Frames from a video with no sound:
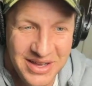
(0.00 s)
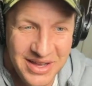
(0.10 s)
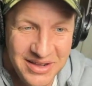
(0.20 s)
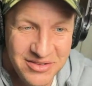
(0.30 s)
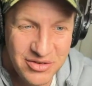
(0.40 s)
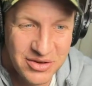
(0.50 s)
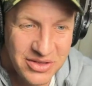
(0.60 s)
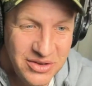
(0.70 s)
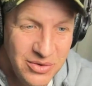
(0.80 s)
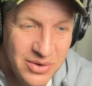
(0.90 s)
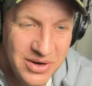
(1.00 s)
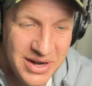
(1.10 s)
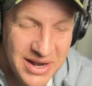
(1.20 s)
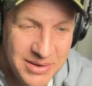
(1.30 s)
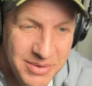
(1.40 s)
It's strictly
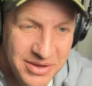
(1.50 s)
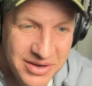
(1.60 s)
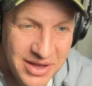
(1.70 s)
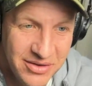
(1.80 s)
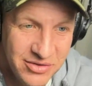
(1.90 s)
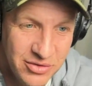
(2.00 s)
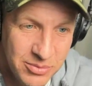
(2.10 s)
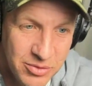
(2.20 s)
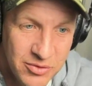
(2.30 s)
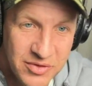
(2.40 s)
$290 million to improve